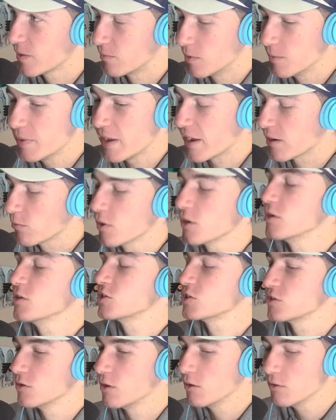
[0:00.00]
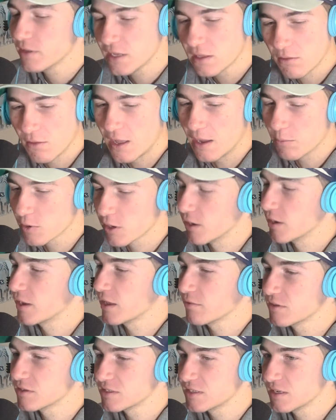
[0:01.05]
We're back. We're going to slowly climb. We're going to
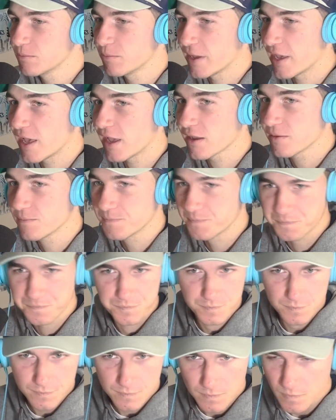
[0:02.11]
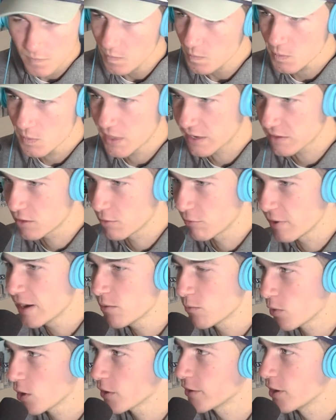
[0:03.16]
get this thing back. At the
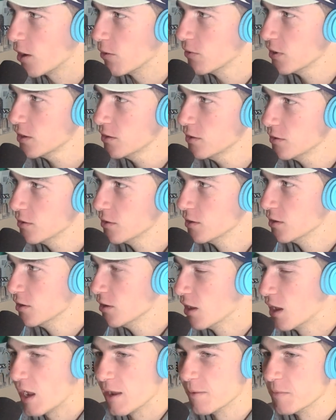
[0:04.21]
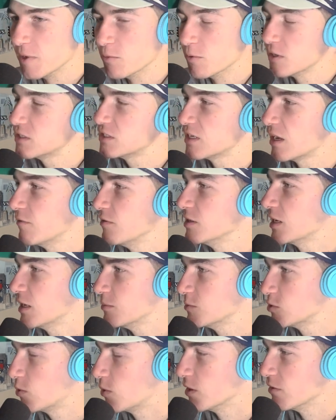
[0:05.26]
rate we're going, I mean, what's 7
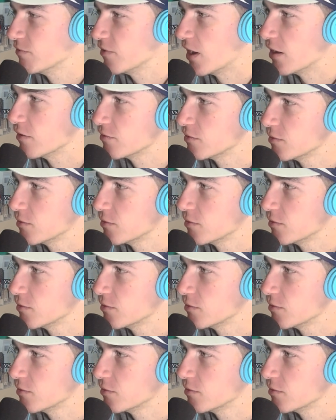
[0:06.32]
times 25?